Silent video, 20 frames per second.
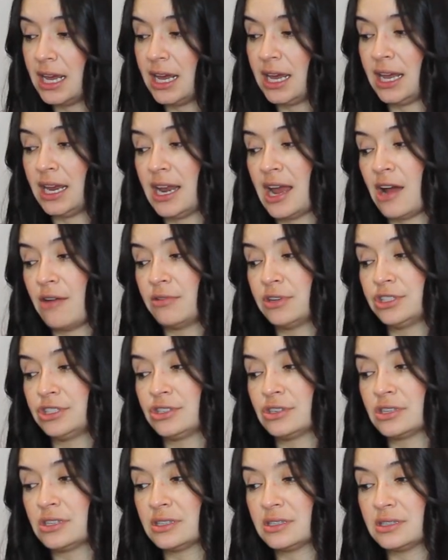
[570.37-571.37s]
and I was
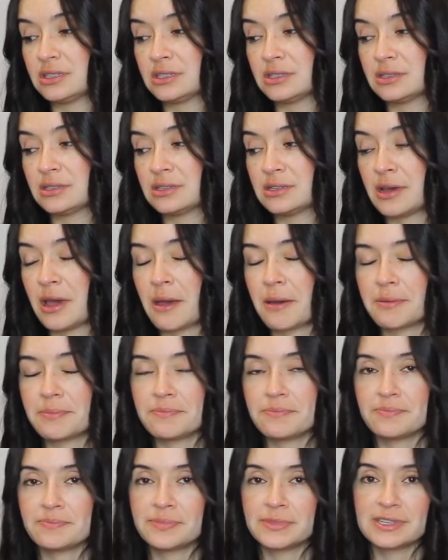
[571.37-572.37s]
just
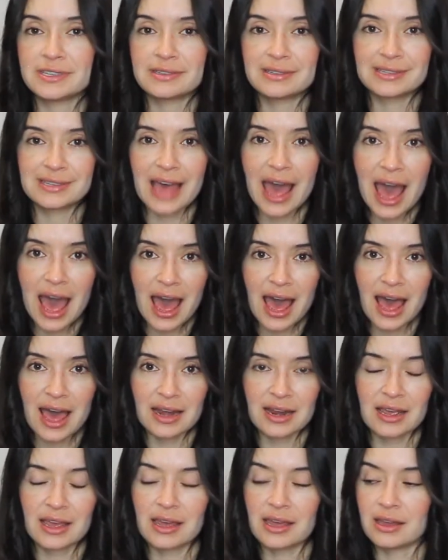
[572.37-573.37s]

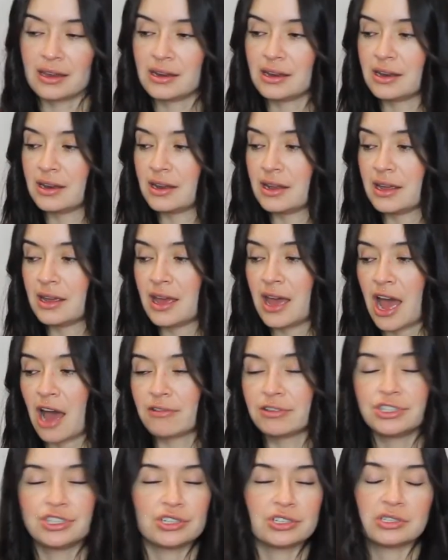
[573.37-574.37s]
sad, and I
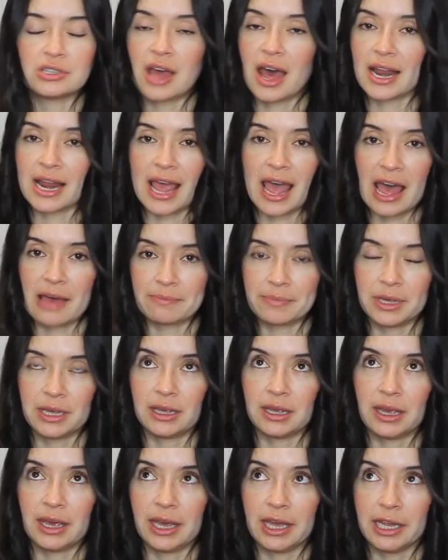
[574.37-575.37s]
was just not
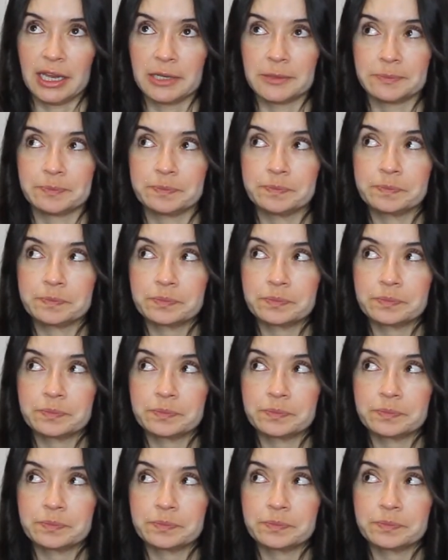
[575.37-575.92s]
happy. And